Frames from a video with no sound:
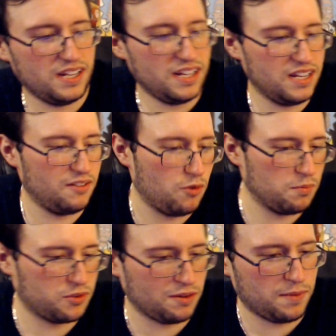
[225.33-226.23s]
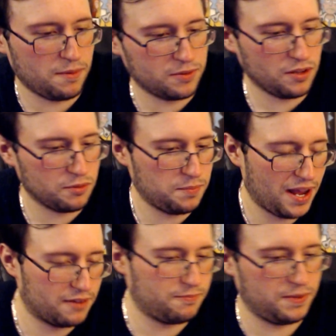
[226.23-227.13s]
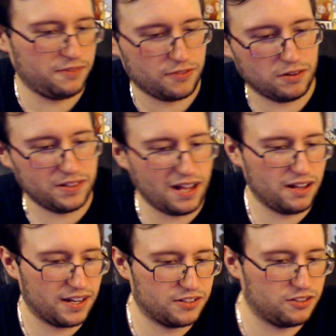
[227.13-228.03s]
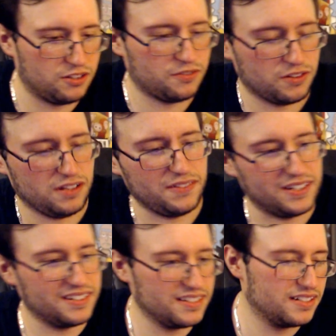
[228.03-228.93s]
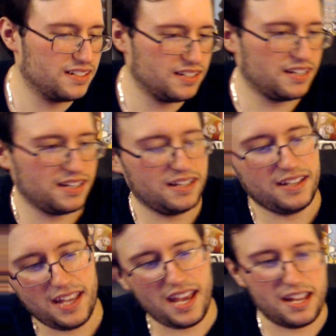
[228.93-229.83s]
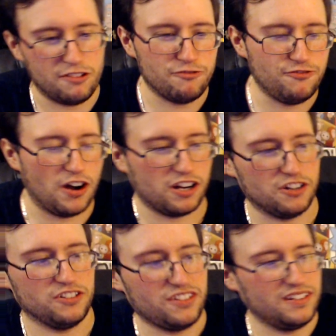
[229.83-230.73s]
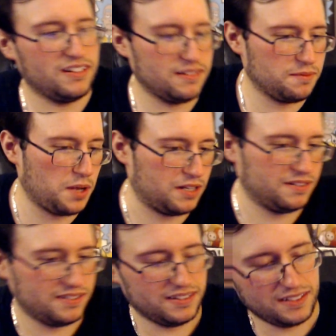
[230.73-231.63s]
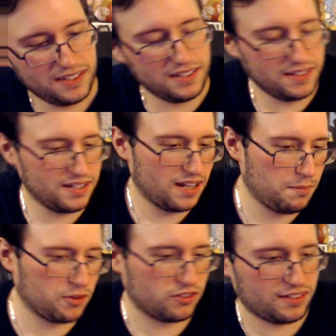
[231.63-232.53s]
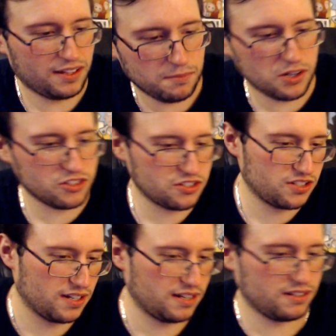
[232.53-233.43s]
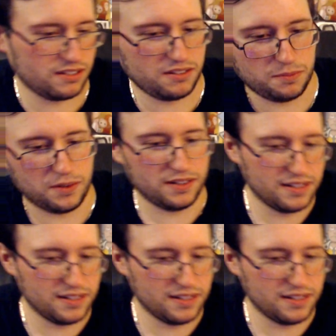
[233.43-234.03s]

If 1% of my subs backed me for $1, I could do this for a living. Yeah, you fuckers. Come on. I'm also selling merch. Check out the Teespring.